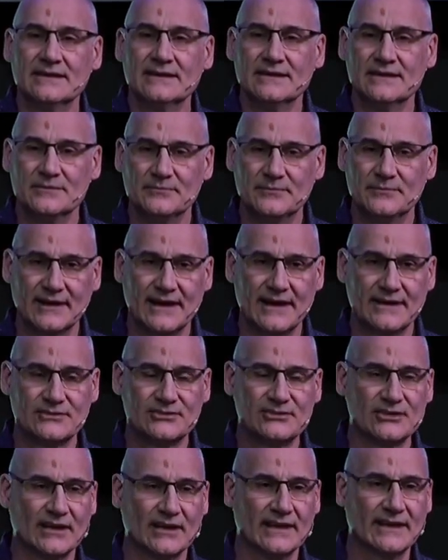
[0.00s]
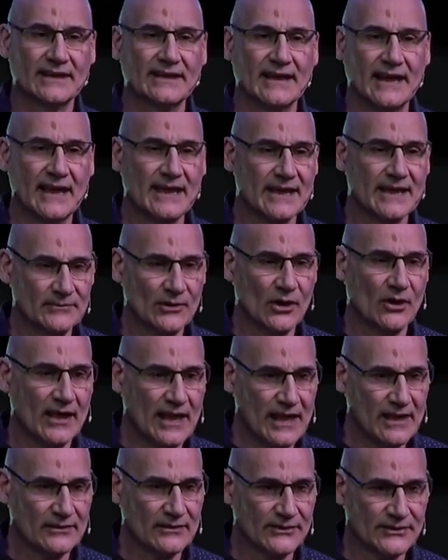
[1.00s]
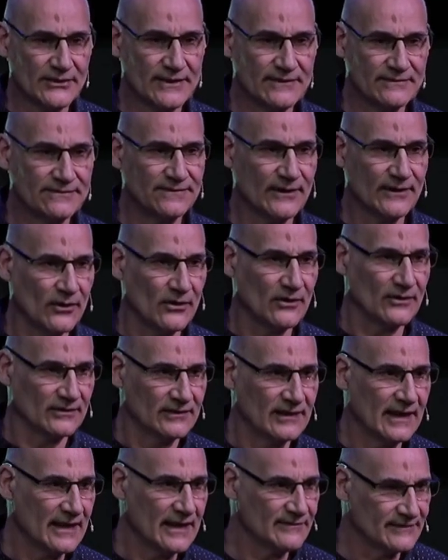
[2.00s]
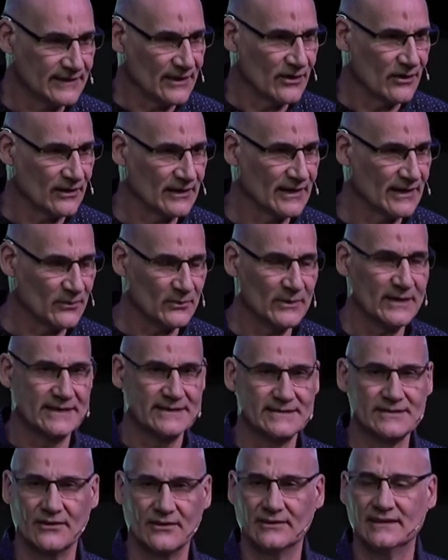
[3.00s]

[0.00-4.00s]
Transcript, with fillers: but actually, I am not healthy for having all that weight on.